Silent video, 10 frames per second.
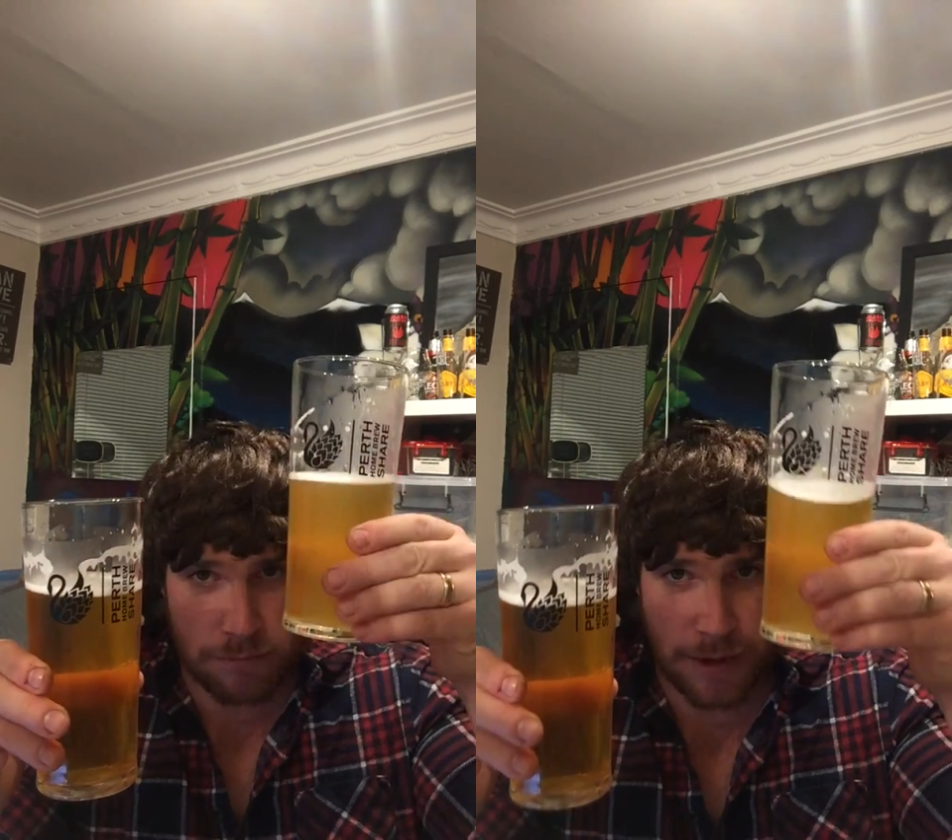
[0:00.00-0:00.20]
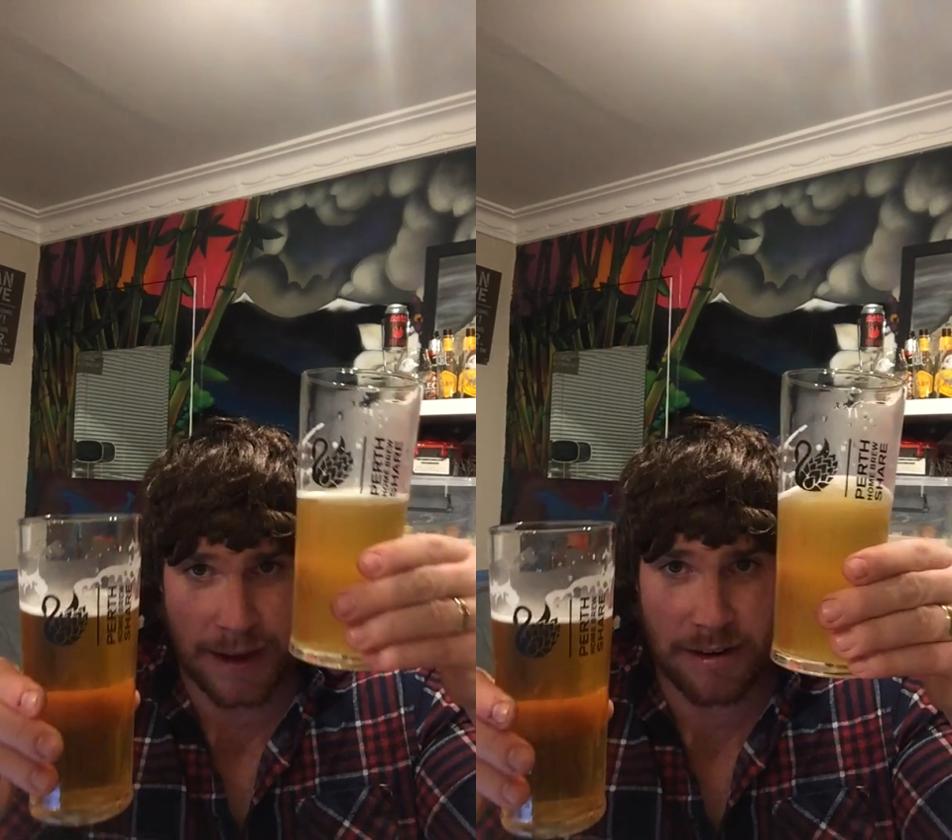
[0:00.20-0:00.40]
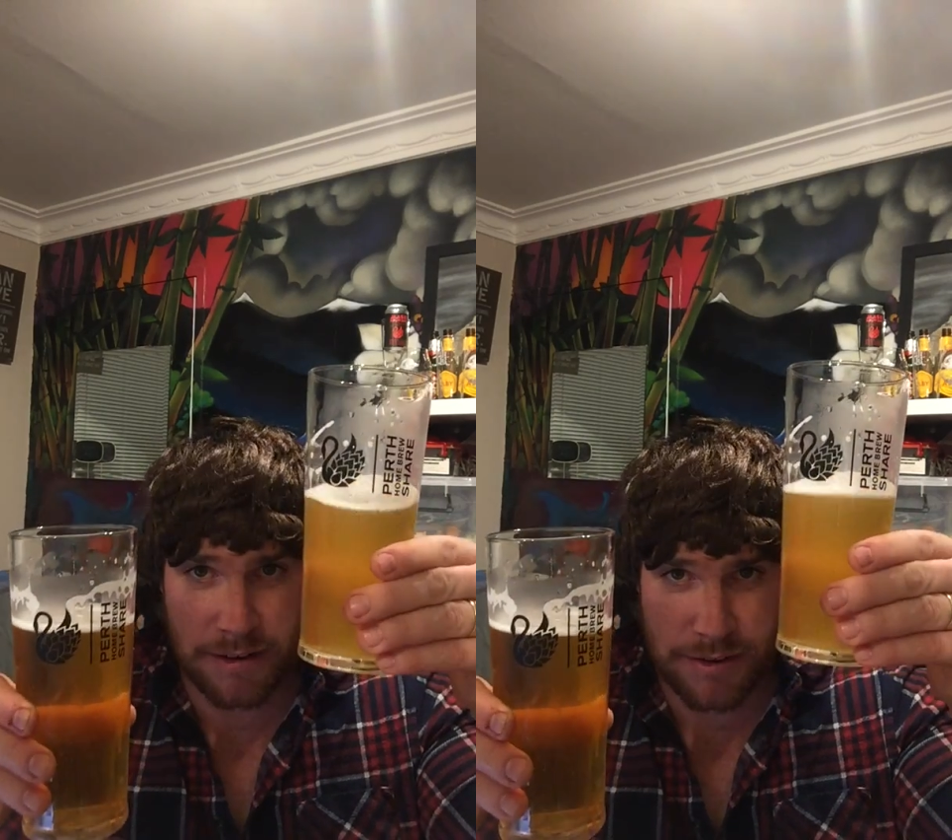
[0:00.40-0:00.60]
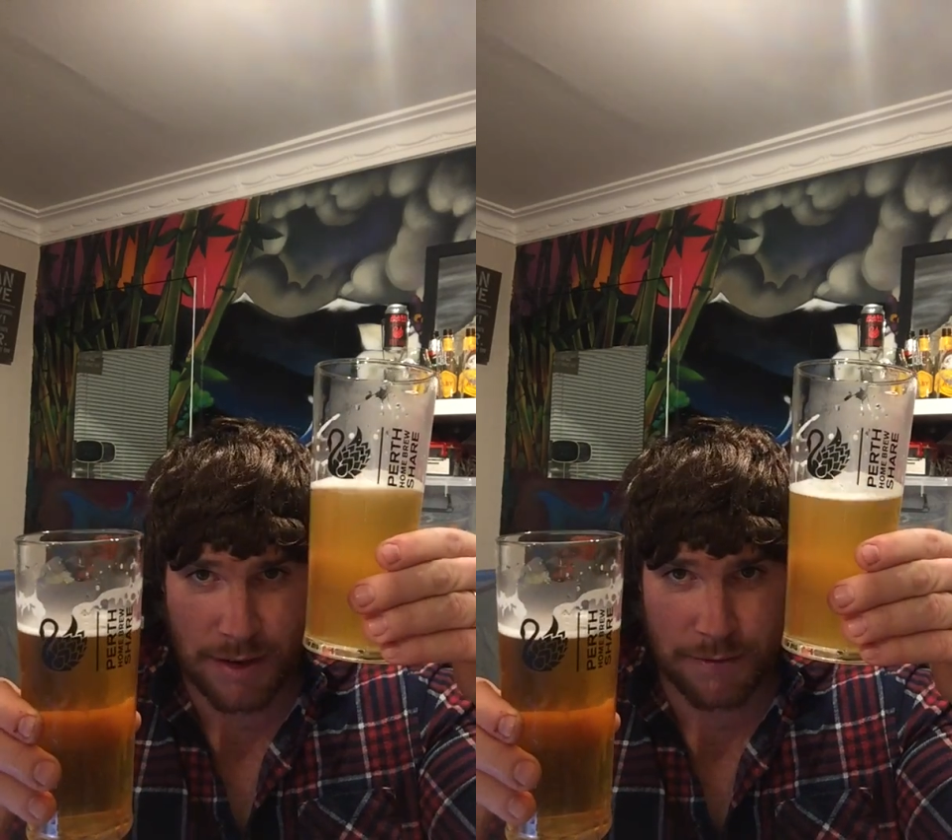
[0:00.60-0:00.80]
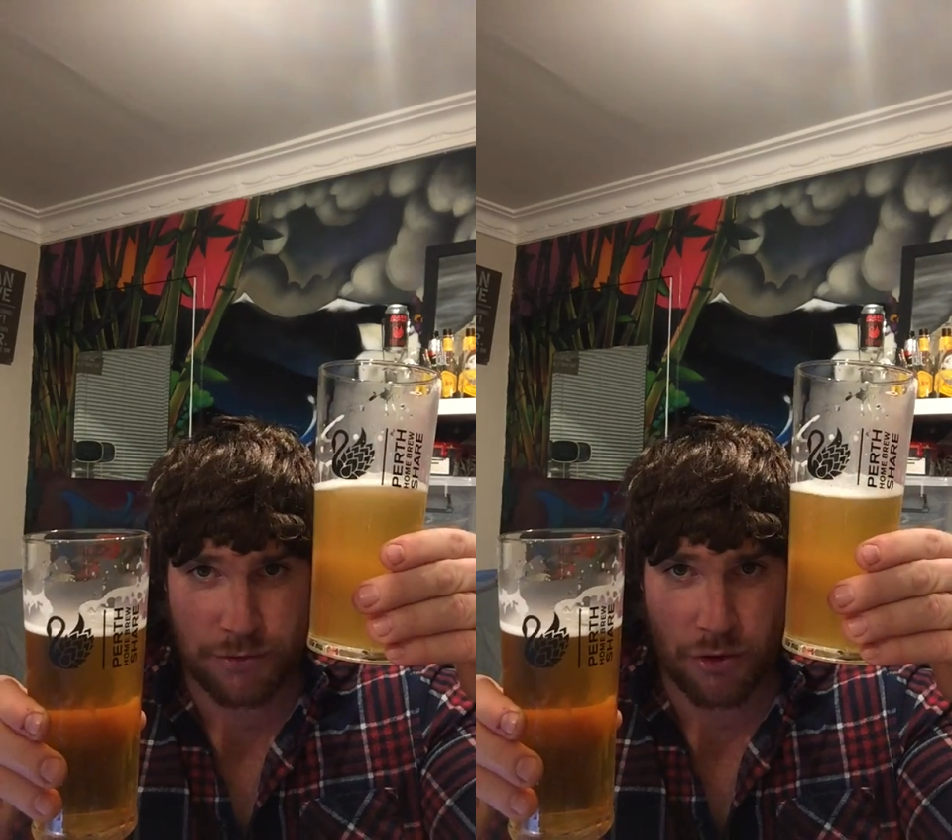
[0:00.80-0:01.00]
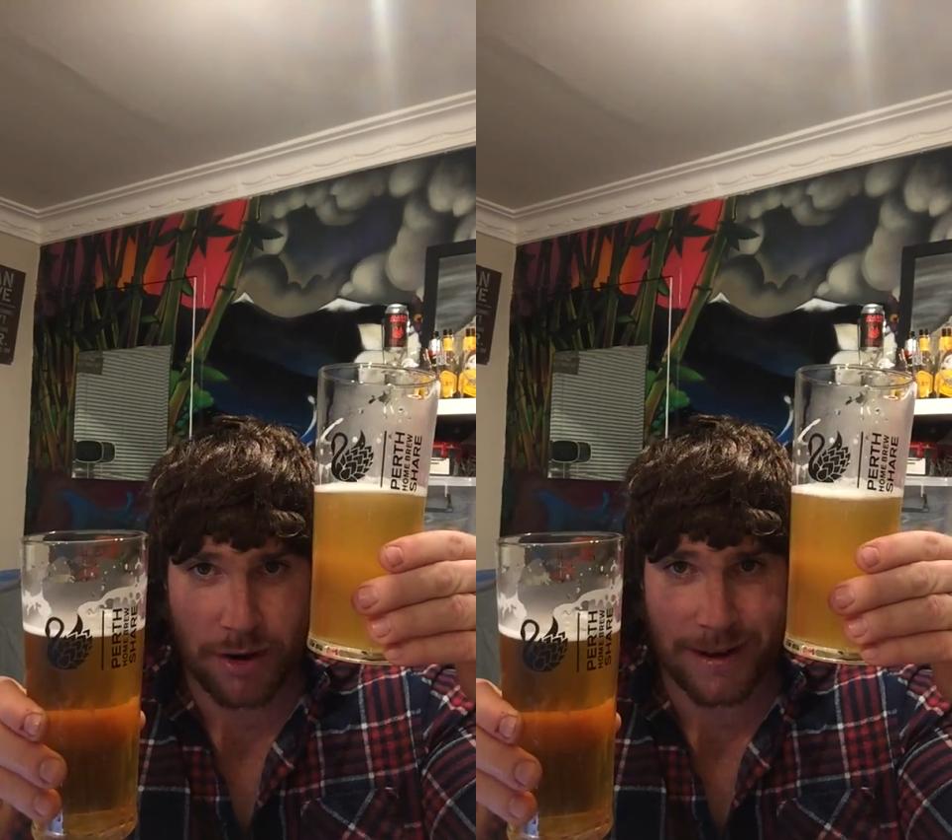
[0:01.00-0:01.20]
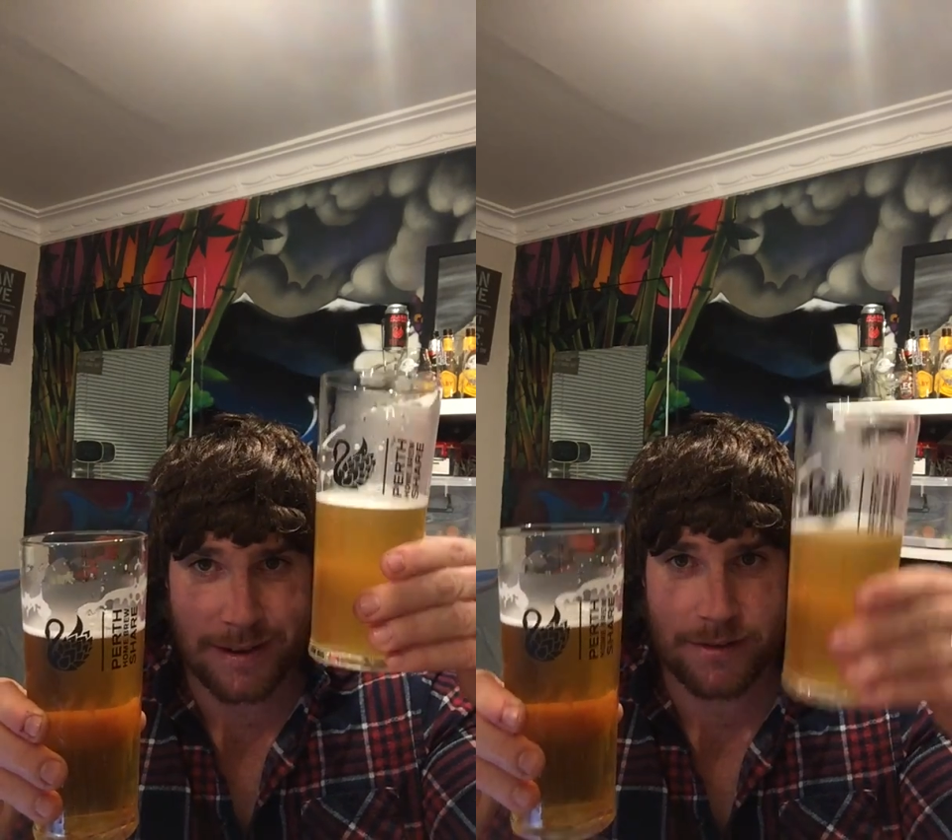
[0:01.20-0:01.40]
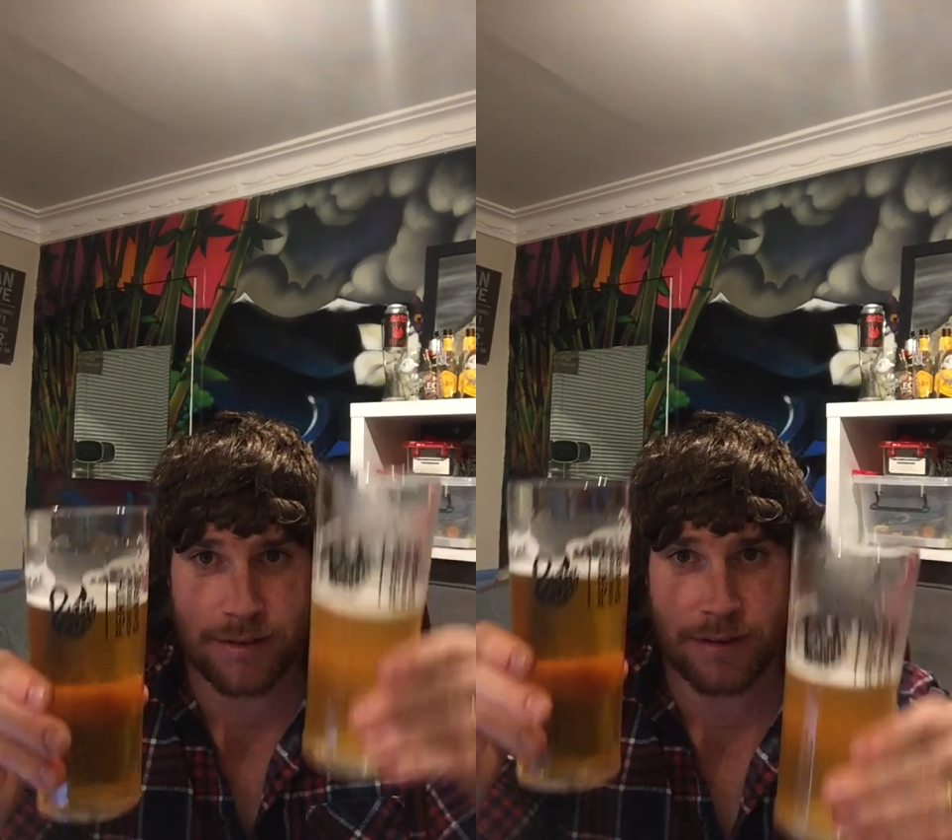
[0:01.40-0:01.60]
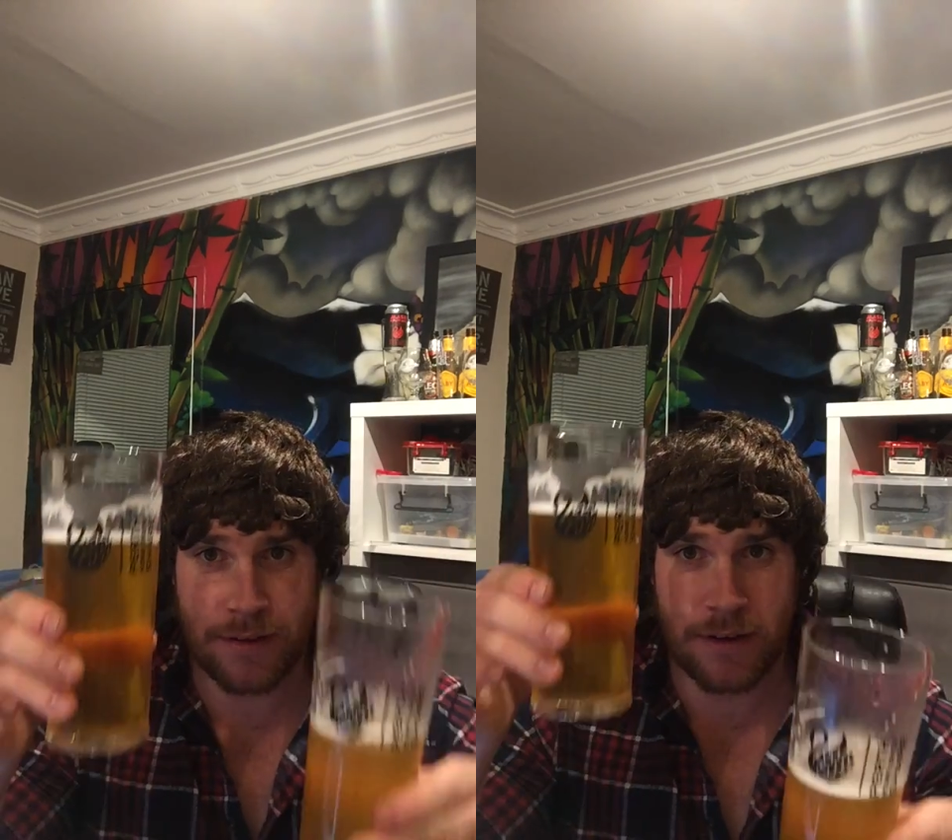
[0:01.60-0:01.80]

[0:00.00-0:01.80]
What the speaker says: K97 dry yeast,